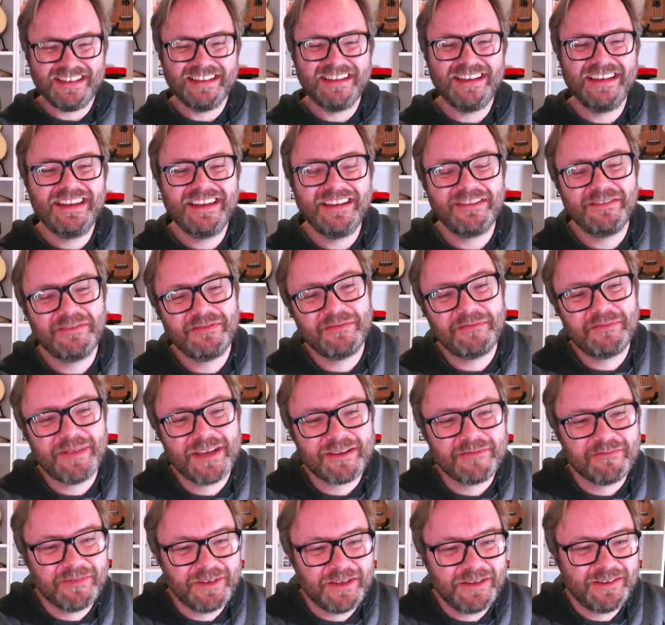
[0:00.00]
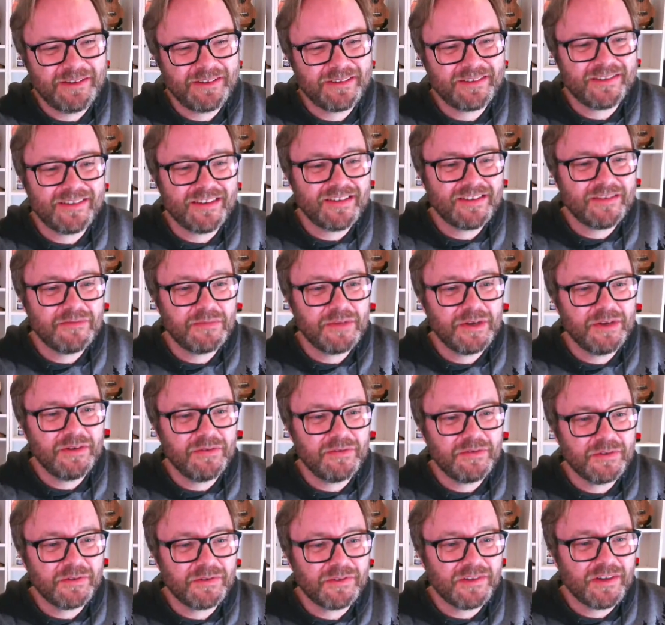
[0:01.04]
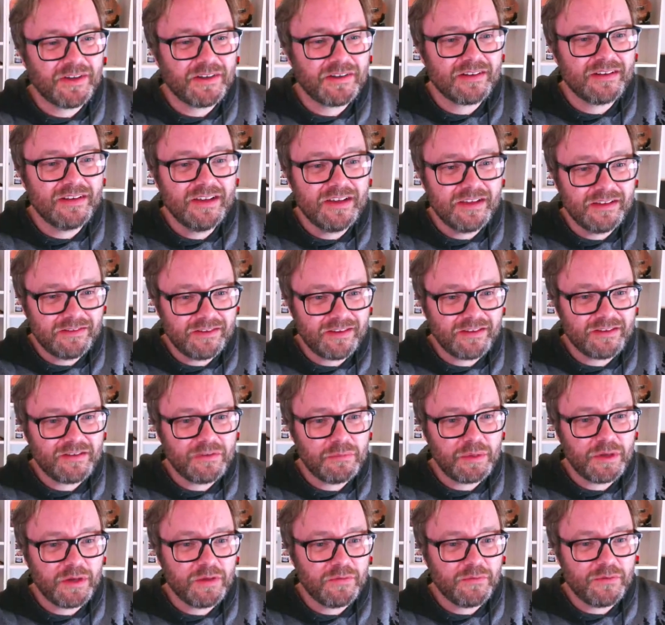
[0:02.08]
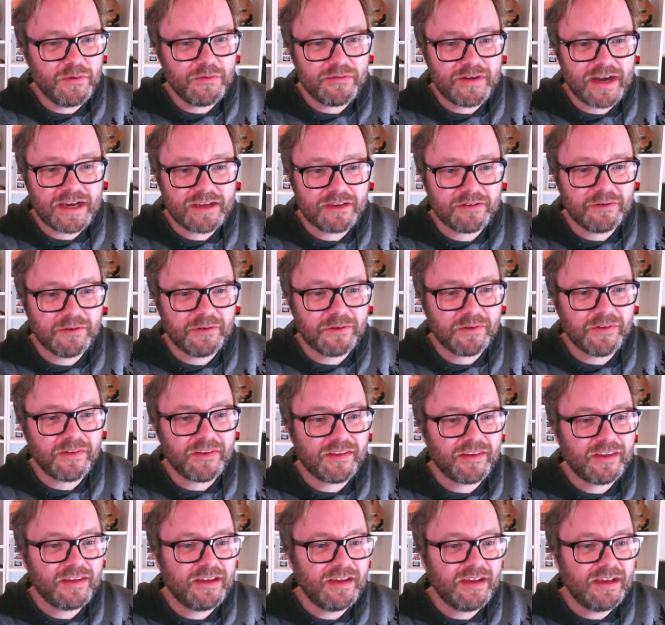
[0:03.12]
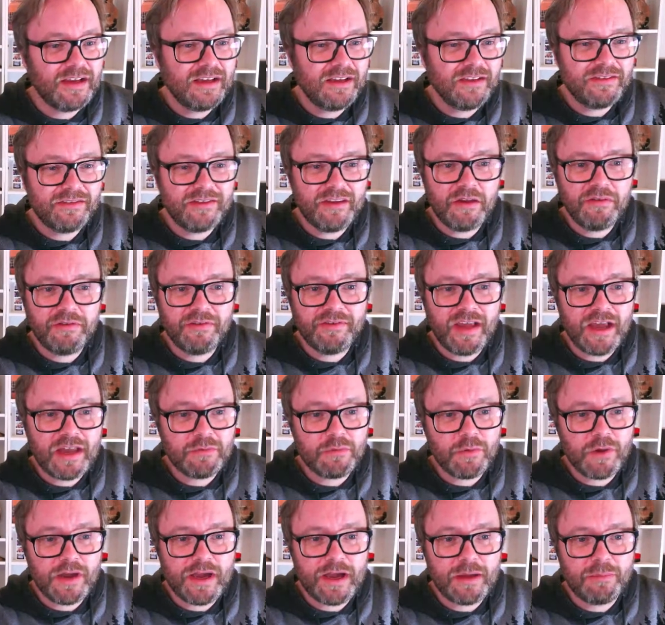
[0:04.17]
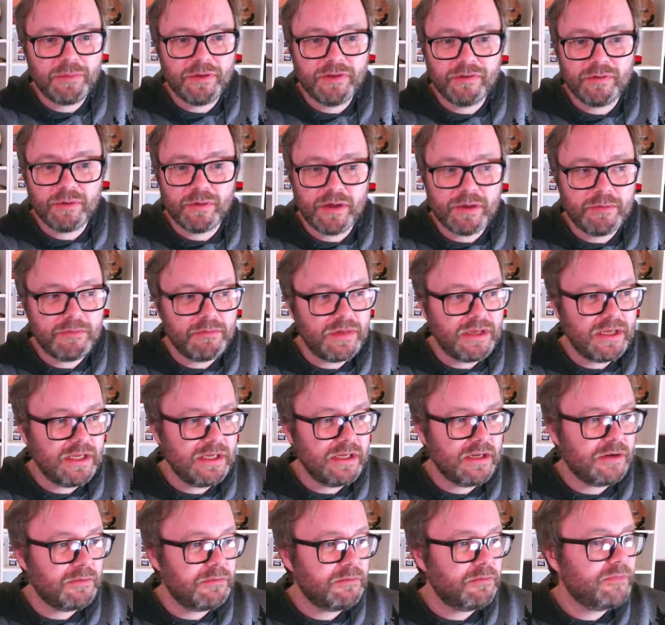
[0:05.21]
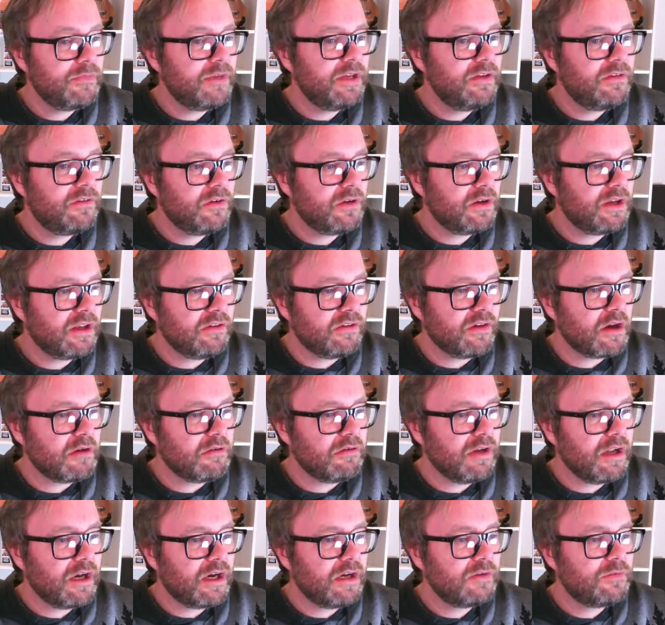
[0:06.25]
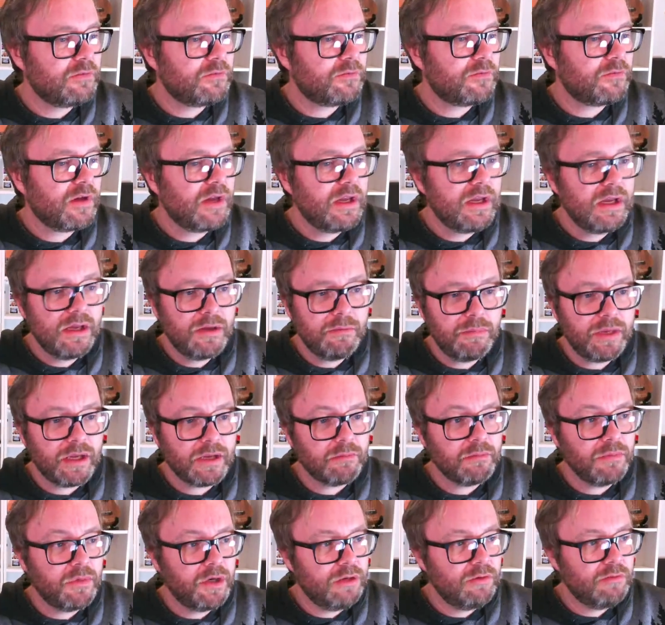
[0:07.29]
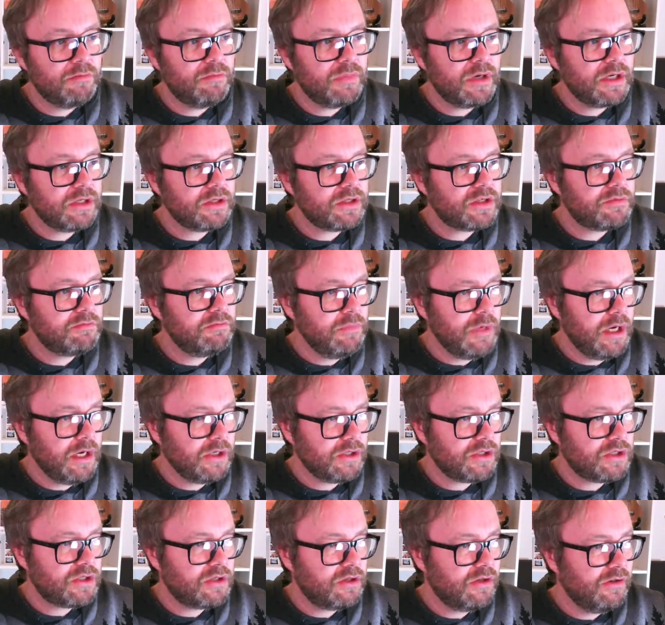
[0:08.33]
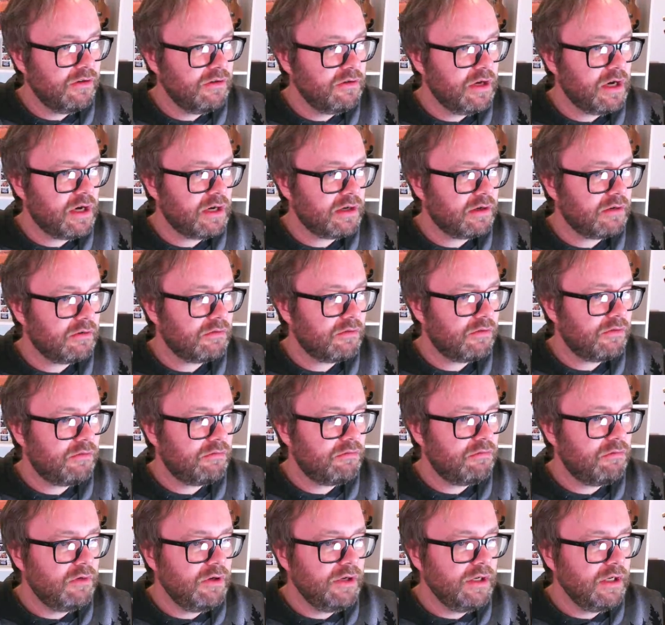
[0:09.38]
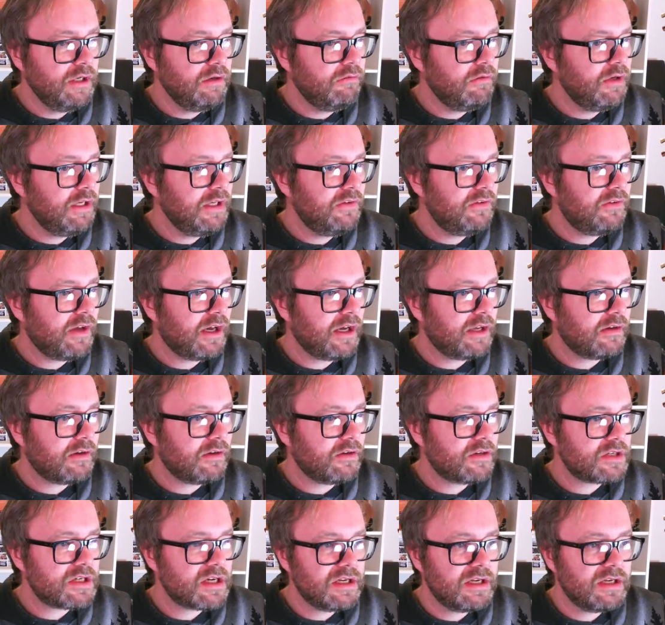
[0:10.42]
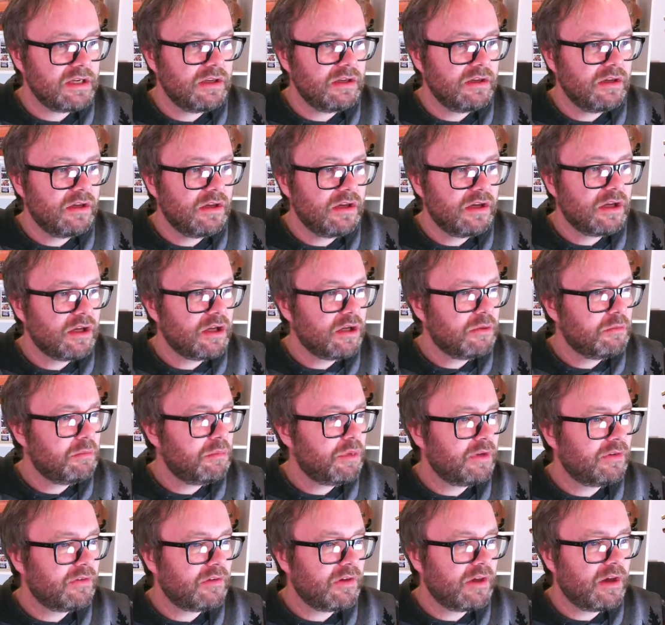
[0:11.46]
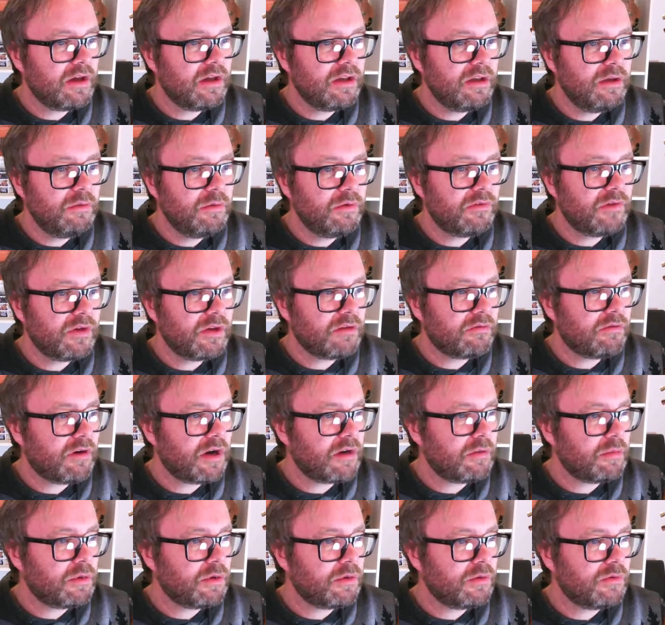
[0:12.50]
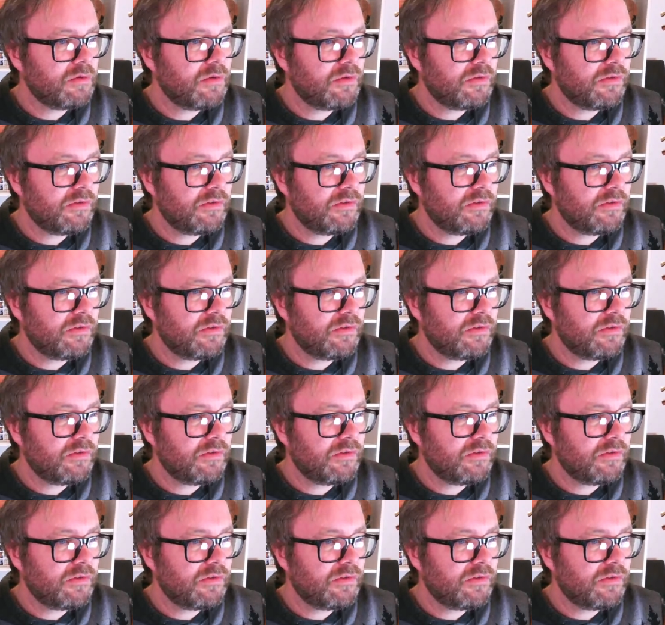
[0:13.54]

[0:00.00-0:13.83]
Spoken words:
I love Pink Moon, such a beautiful song, such a beautiful record. So sad what happened to him. He took his own life Pink Moon, much, much too young. It's really, really sad, actually. But he was incredible.